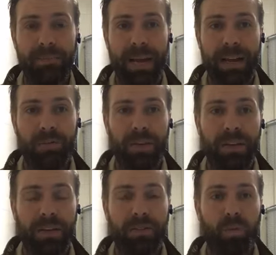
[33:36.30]
back
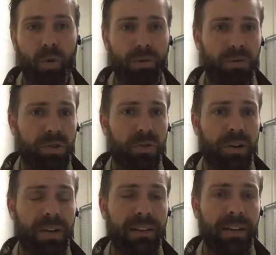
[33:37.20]
when the war was
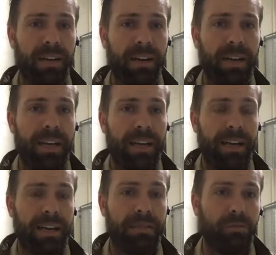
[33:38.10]
going on there.
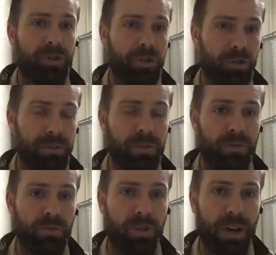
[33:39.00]
Uh, he was a German
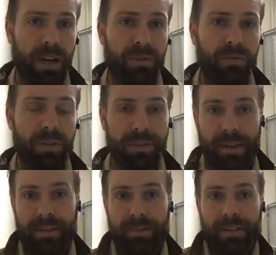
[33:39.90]
soldier. I
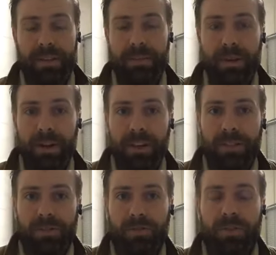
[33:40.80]
was obviously an
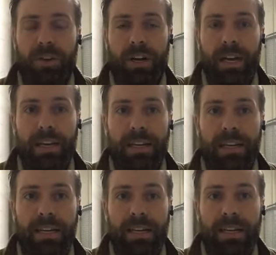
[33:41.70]
American soldier,
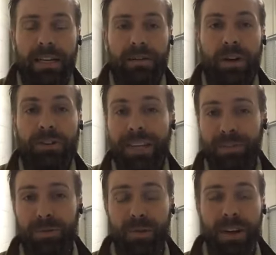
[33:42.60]
and uh, our
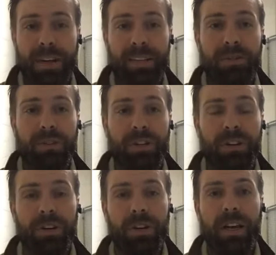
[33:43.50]
tents were right next to
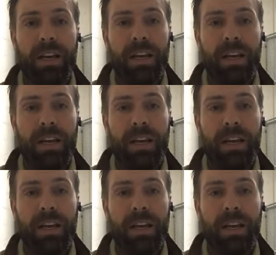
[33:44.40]
each other